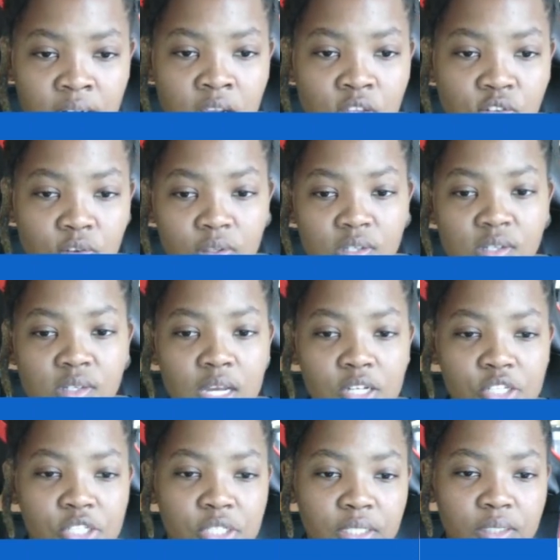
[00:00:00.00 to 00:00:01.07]
So this is
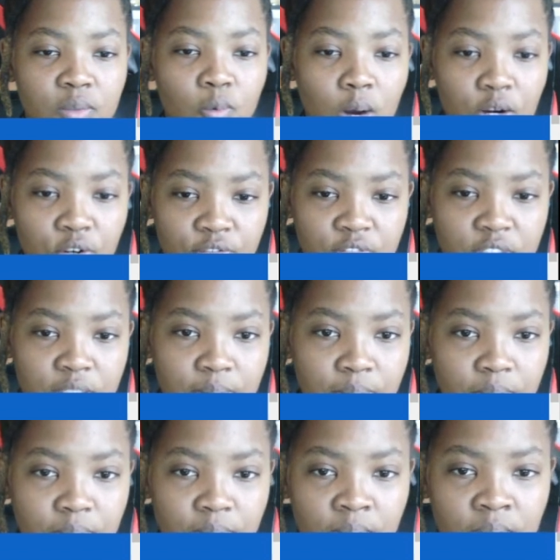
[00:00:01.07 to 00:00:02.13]
actually one of them.
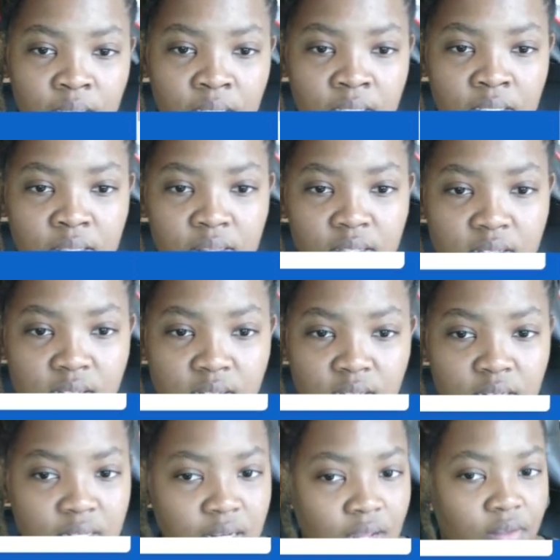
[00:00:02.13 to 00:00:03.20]
This is
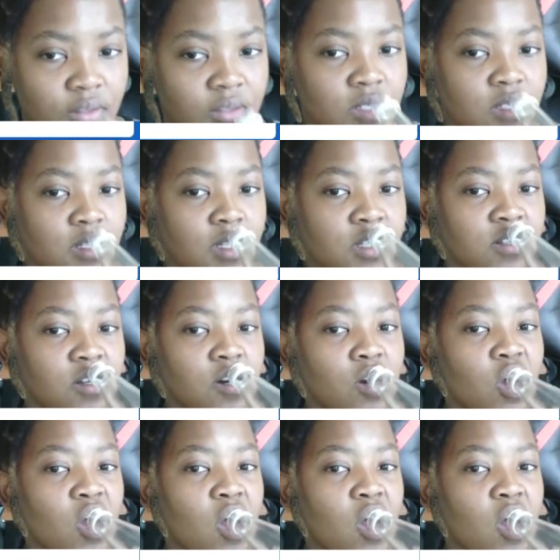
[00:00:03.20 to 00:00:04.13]
it. I think this is, yeah.